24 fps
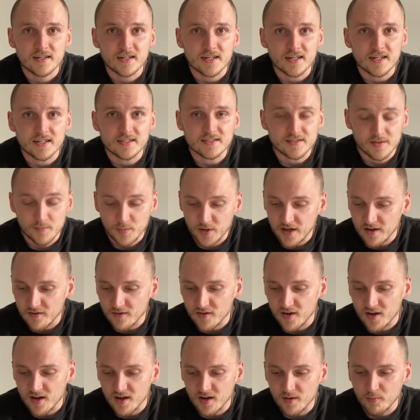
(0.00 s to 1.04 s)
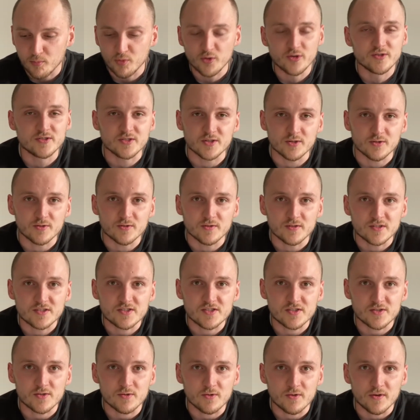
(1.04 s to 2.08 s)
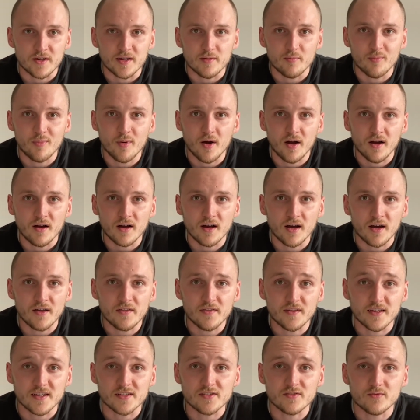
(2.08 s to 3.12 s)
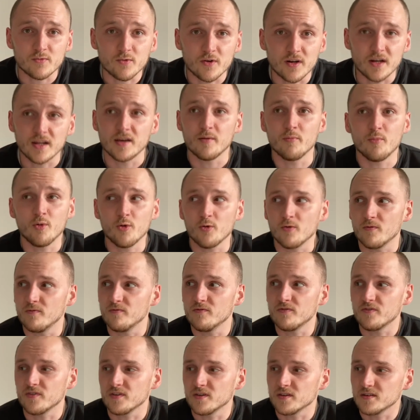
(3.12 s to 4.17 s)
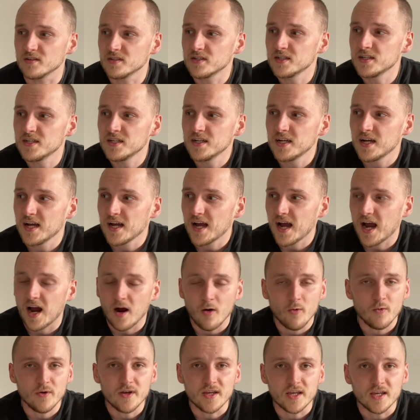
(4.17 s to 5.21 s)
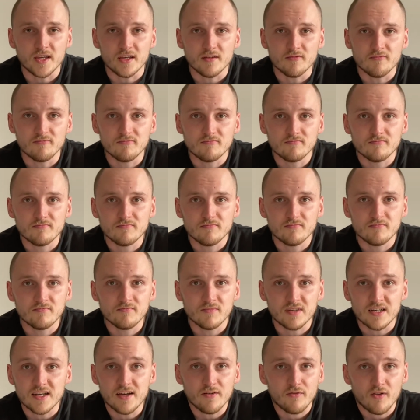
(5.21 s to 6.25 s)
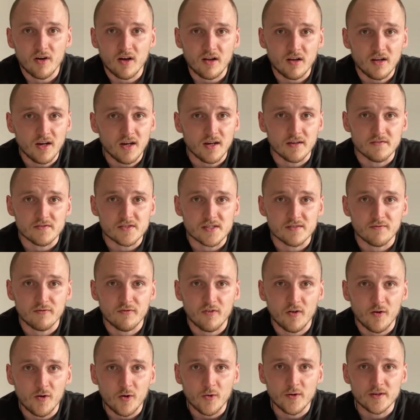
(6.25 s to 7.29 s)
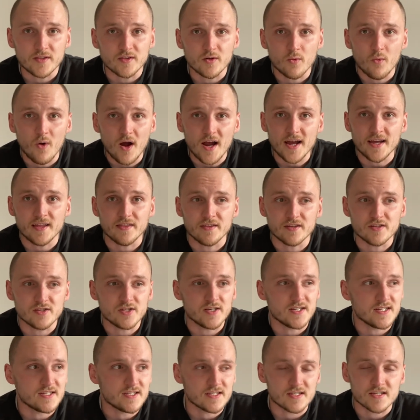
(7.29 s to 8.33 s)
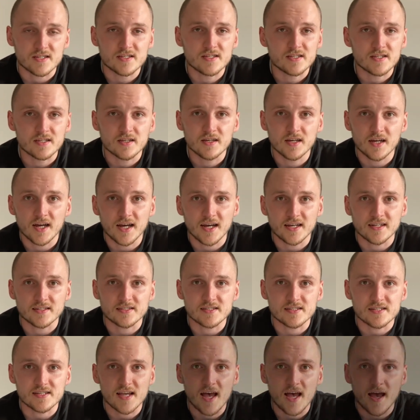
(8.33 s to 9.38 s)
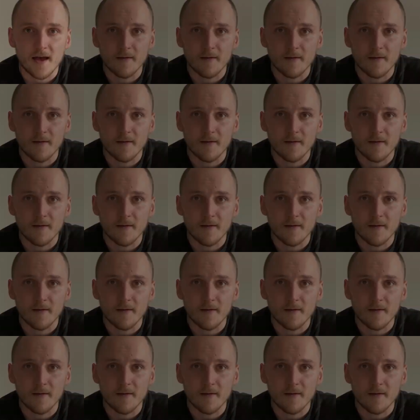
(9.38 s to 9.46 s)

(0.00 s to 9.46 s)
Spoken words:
It's a bit of a brutal story, but I think it's really important for how we live our lives and following the way that Jesus has set.